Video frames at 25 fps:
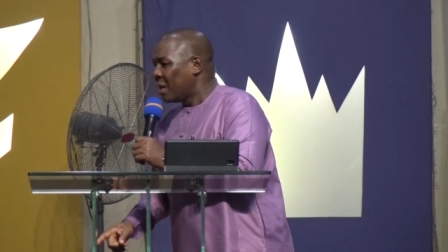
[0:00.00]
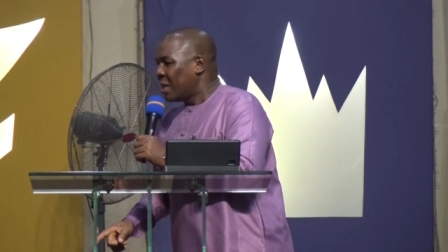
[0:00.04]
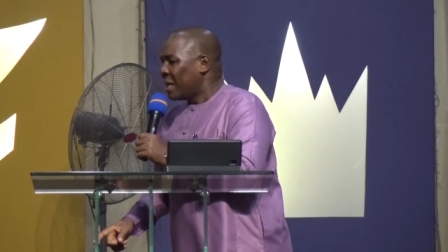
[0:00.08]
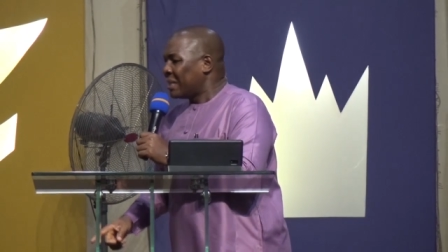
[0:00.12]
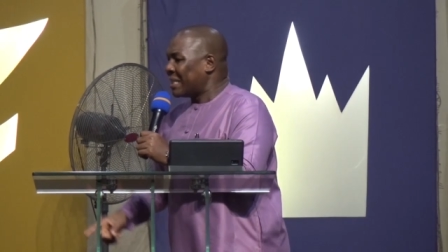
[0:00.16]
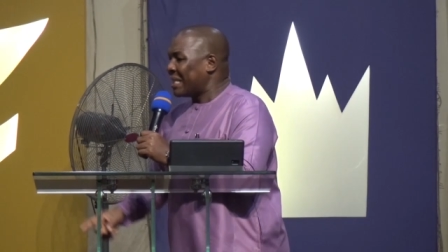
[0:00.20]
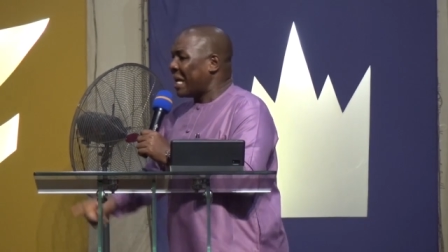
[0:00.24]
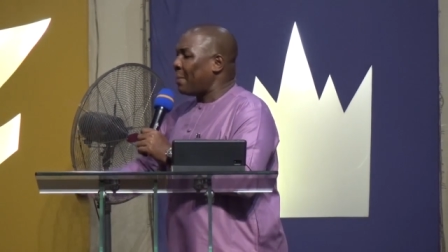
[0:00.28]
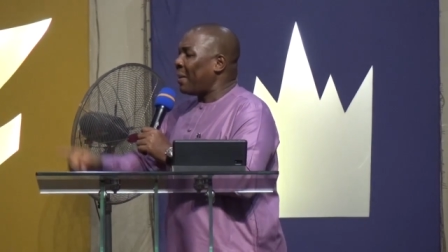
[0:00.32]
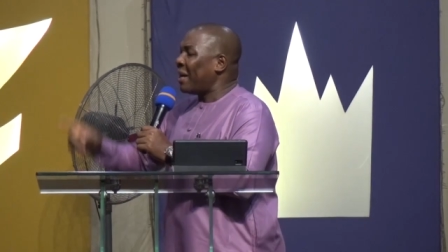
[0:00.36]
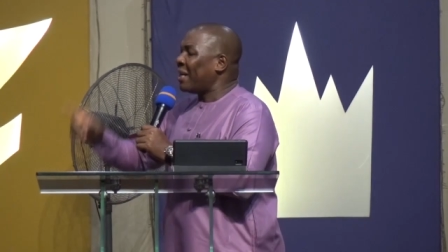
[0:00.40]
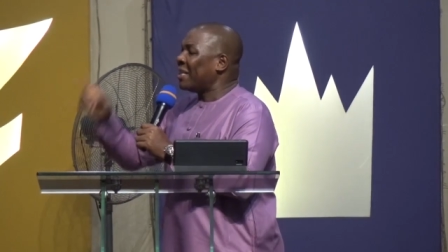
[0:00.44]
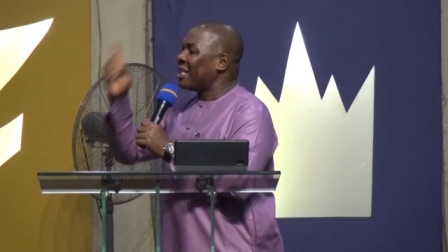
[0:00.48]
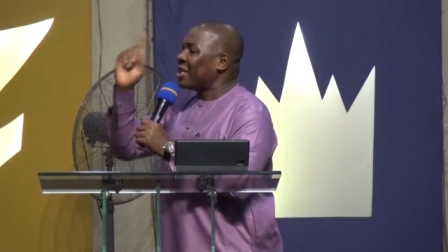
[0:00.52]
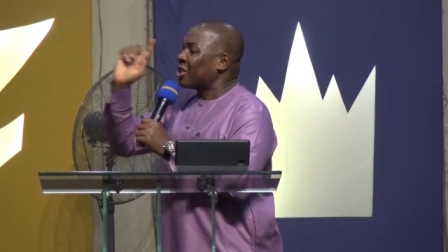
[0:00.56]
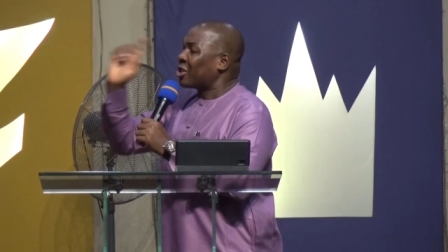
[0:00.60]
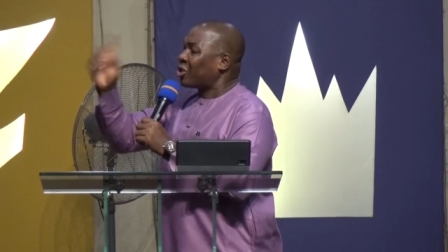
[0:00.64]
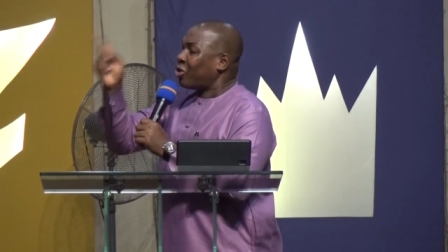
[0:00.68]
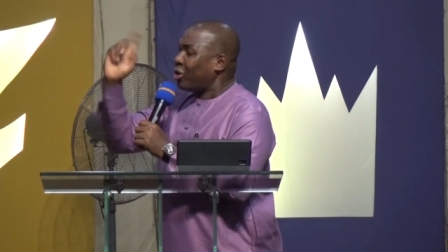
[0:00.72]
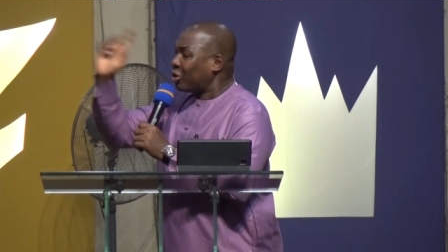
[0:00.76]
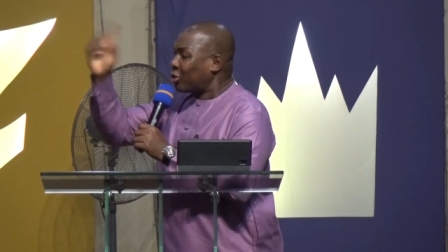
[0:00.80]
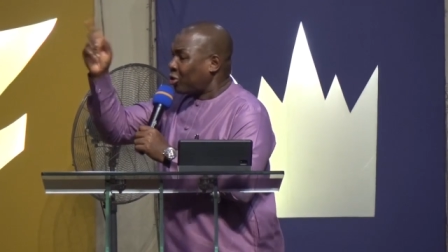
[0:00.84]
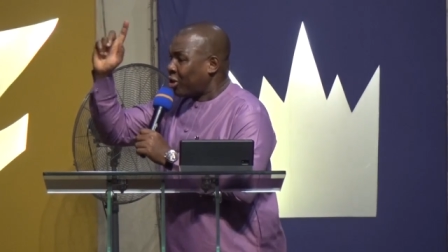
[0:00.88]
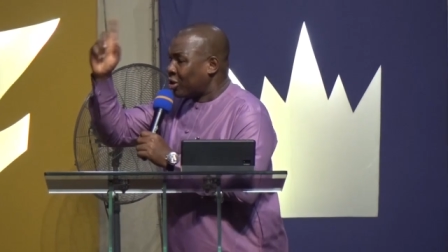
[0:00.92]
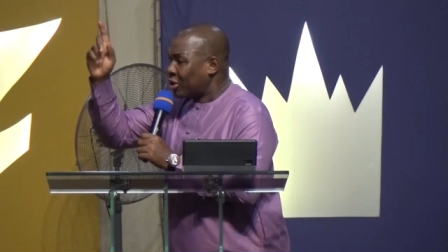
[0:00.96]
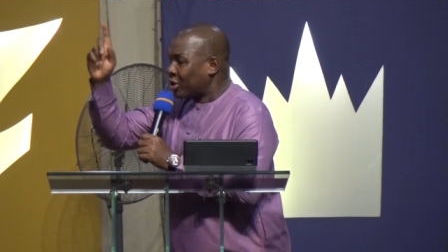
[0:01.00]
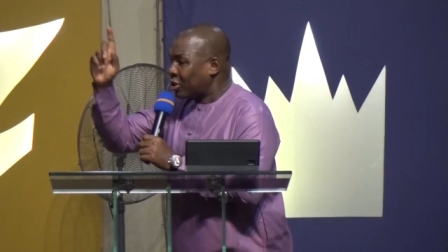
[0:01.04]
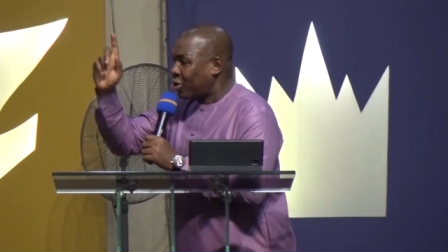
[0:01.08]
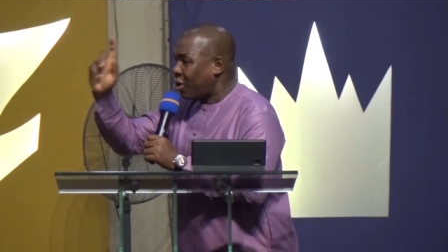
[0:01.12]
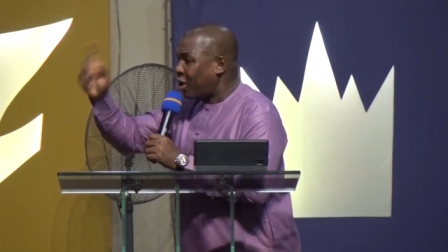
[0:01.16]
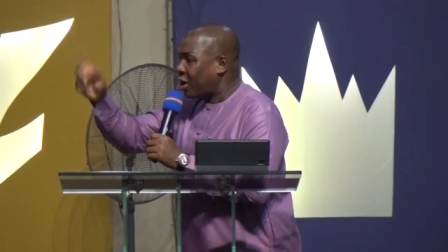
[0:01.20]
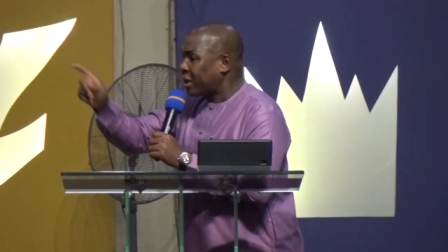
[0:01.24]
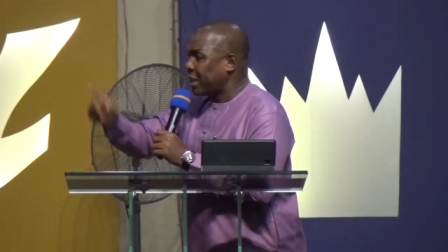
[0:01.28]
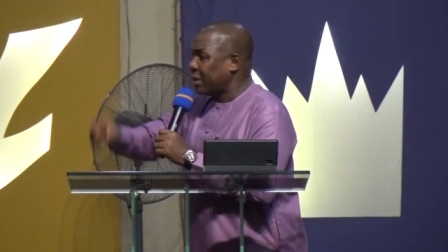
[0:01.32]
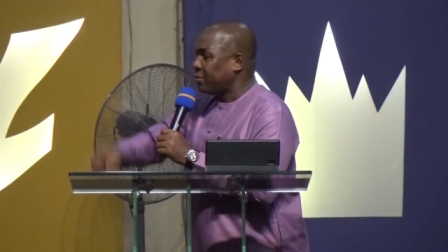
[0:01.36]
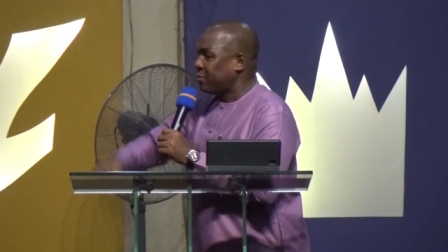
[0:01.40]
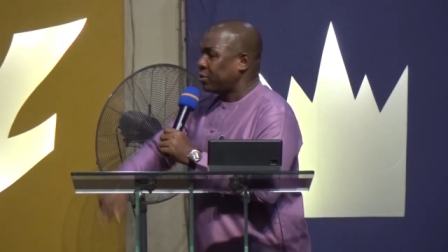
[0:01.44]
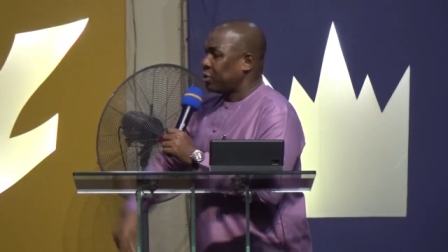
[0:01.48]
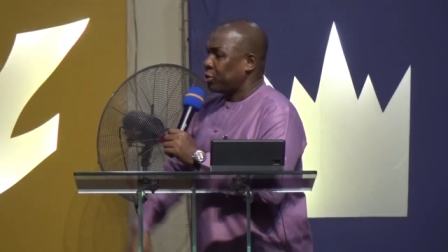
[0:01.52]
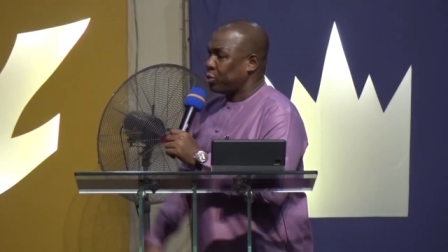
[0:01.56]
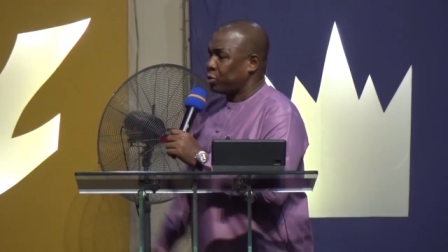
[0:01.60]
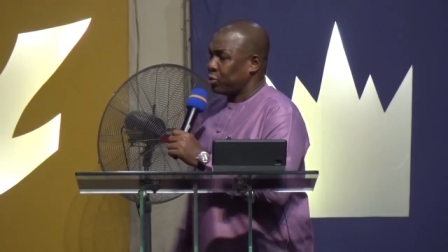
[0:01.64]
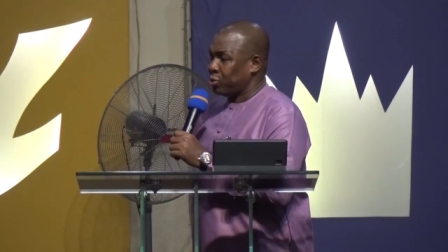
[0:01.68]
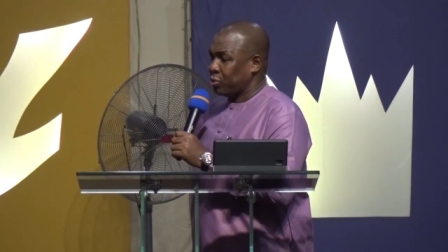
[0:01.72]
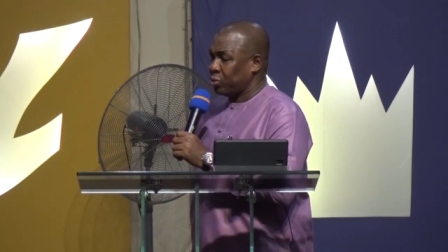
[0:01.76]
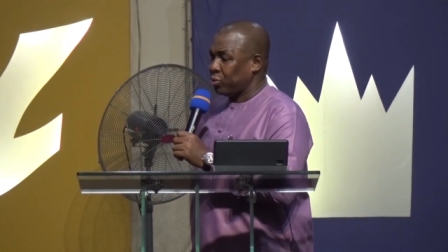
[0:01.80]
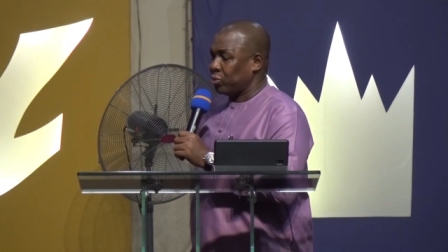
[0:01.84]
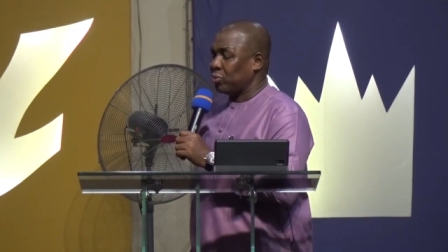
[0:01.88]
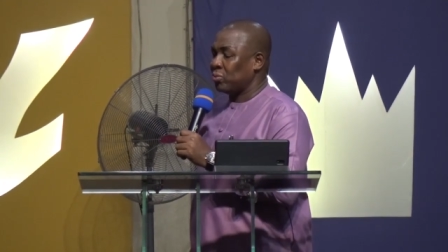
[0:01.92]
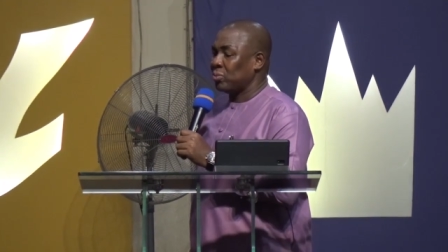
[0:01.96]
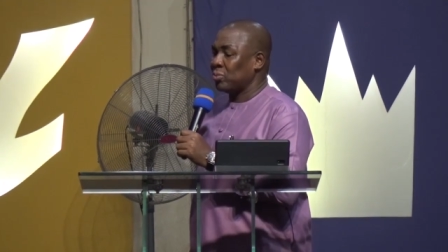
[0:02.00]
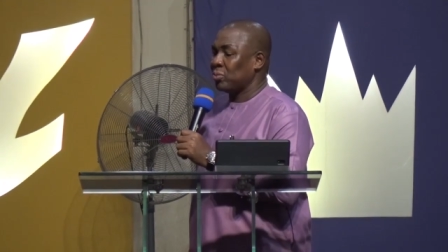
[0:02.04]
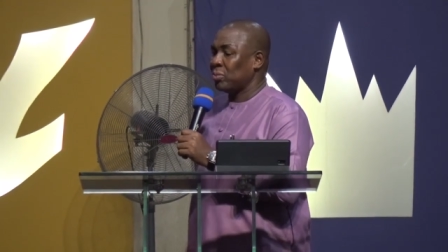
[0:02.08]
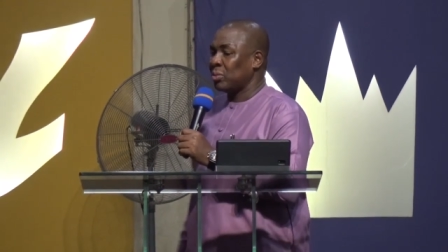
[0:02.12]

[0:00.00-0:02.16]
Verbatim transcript: It's about the instructions God gives it to you.